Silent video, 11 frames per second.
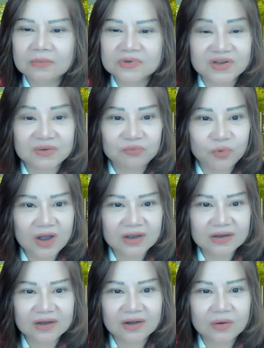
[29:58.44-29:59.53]

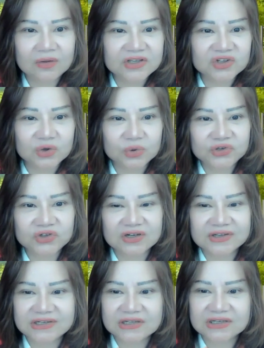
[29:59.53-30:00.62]
Zamboanga, all these coastal
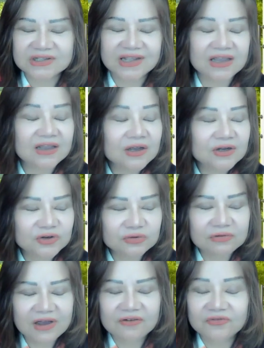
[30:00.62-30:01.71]
cities, they do
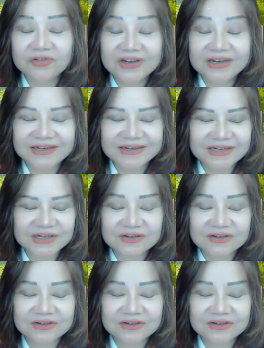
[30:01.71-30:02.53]
have really delicious